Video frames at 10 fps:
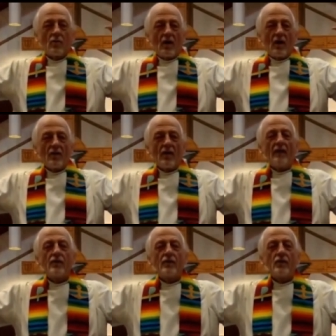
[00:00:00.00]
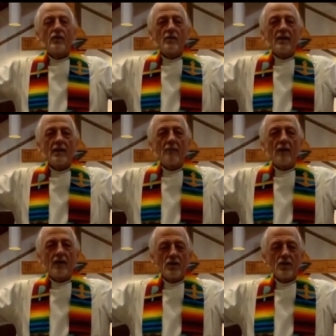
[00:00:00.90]
offer that for you. May God
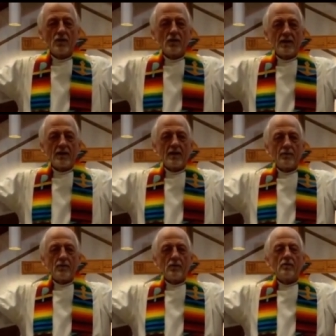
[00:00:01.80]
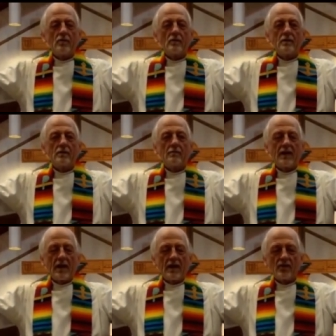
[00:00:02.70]
bless you and keep you. May
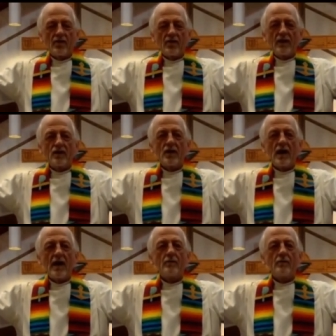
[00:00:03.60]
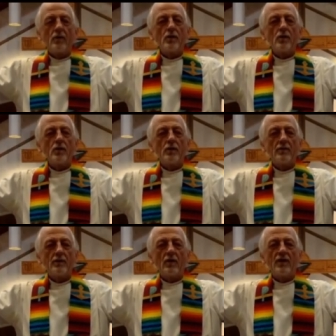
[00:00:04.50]
God's face shine upon you and
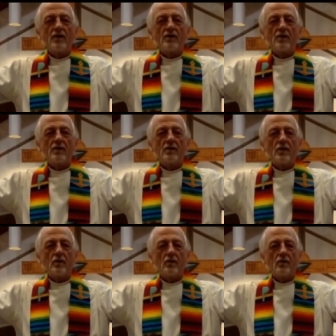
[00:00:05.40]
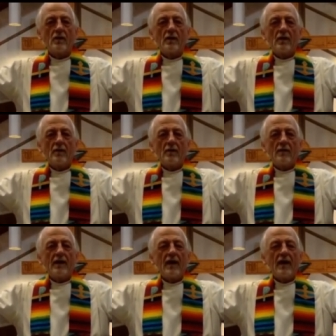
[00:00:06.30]
be gracious unto you.
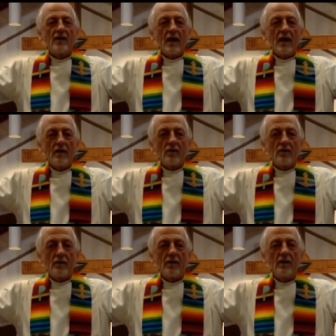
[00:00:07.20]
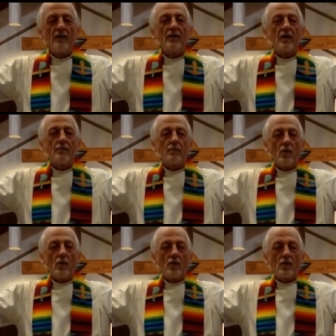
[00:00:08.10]
May God's countenance be lifted up
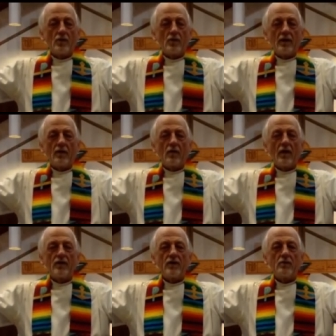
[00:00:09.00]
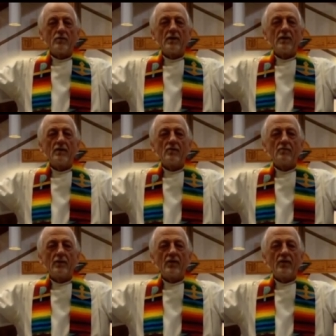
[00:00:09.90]
upon you and grant you peace
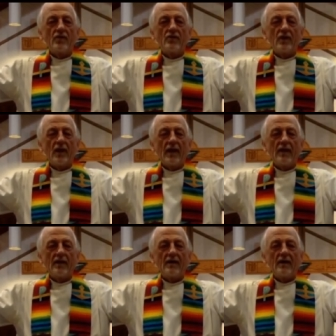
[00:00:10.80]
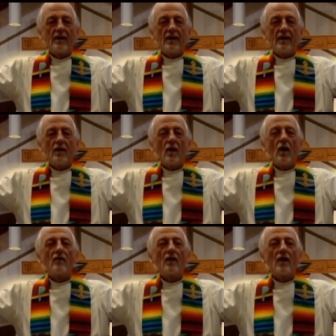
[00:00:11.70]
both this day and
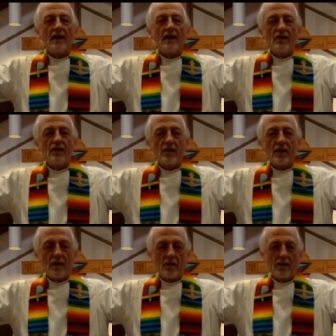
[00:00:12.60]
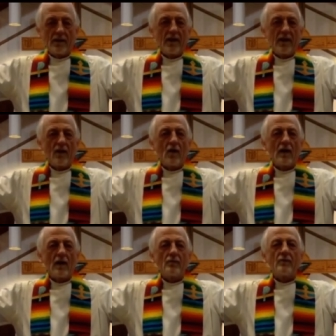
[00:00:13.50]
all of our days together. And let all
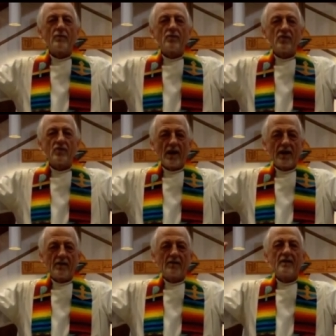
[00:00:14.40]
God's people say,